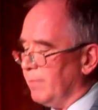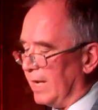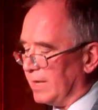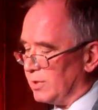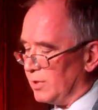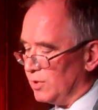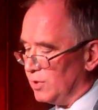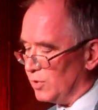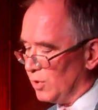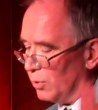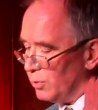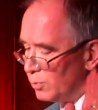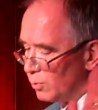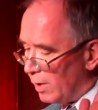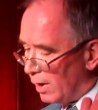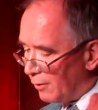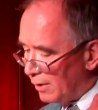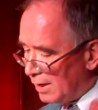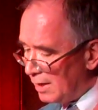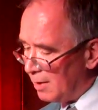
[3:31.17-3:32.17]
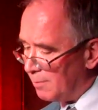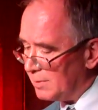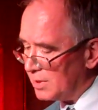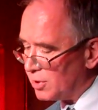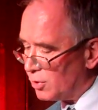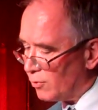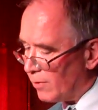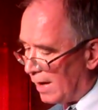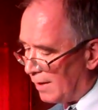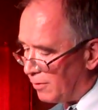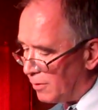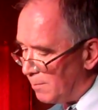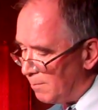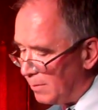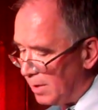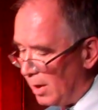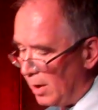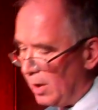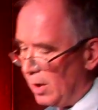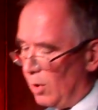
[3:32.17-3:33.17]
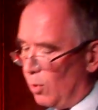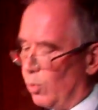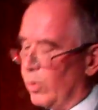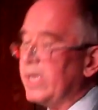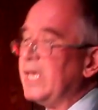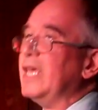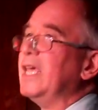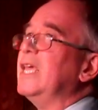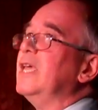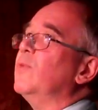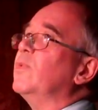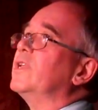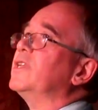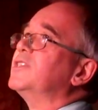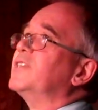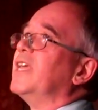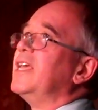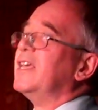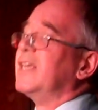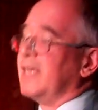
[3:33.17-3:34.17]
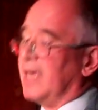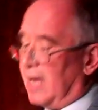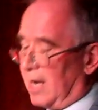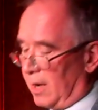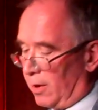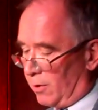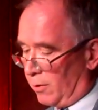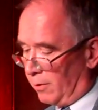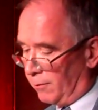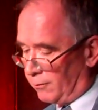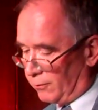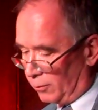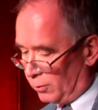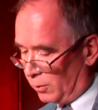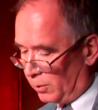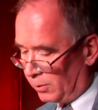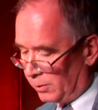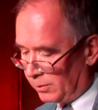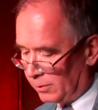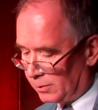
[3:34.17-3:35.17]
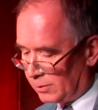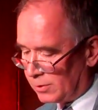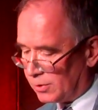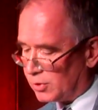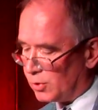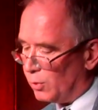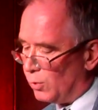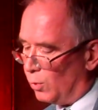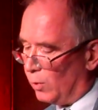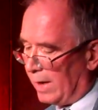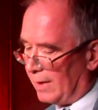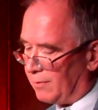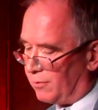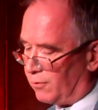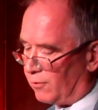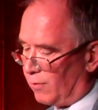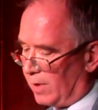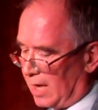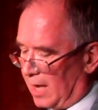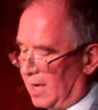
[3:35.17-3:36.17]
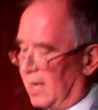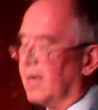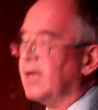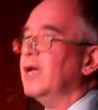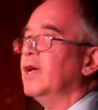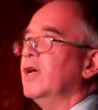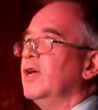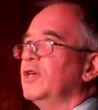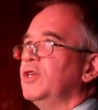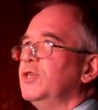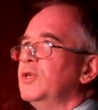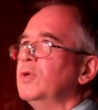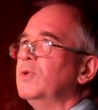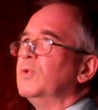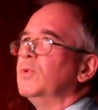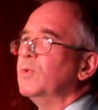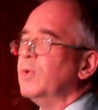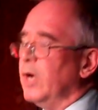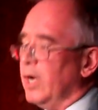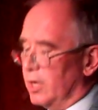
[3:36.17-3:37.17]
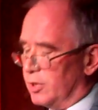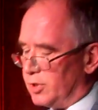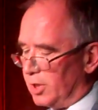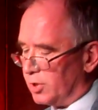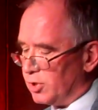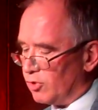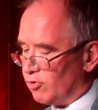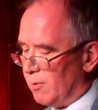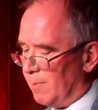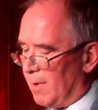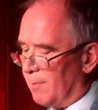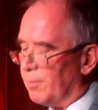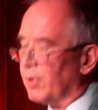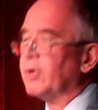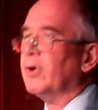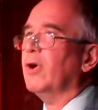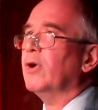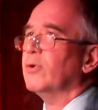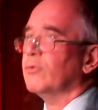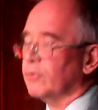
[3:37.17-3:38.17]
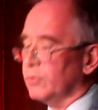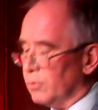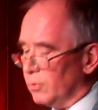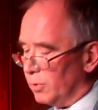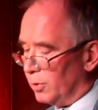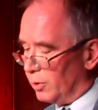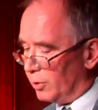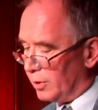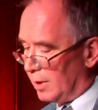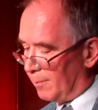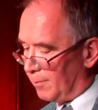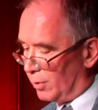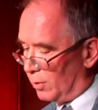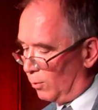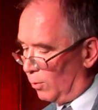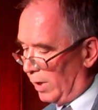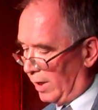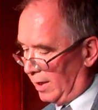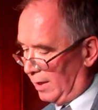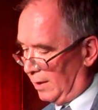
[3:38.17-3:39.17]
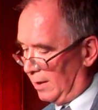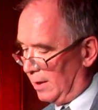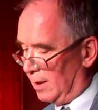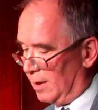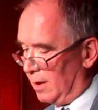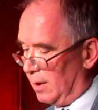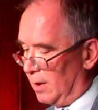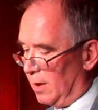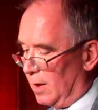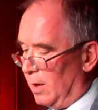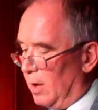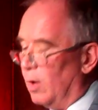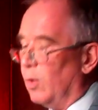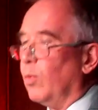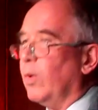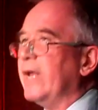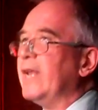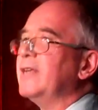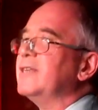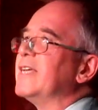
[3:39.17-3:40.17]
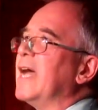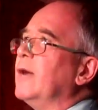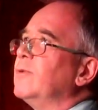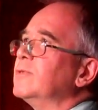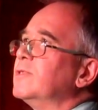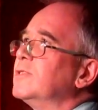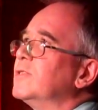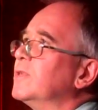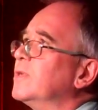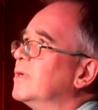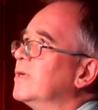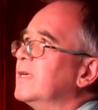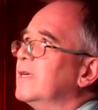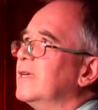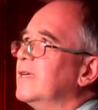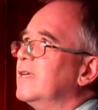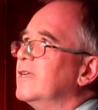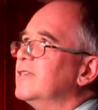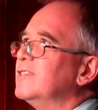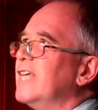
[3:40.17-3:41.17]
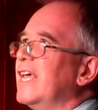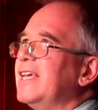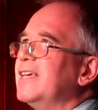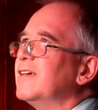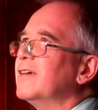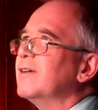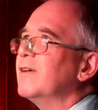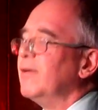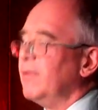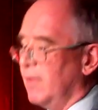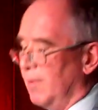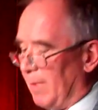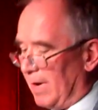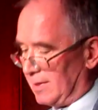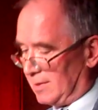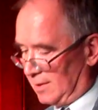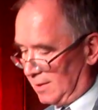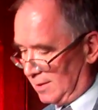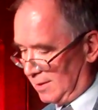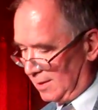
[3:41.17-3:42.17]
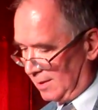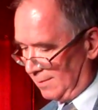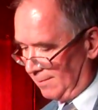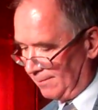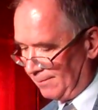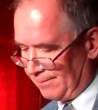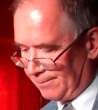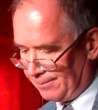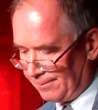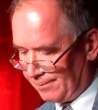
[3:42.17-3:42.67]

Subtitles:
But don't worry, Mr. Grantham. We will take care of rules two and three. You just remember rule number one. When in doubt, take the bus.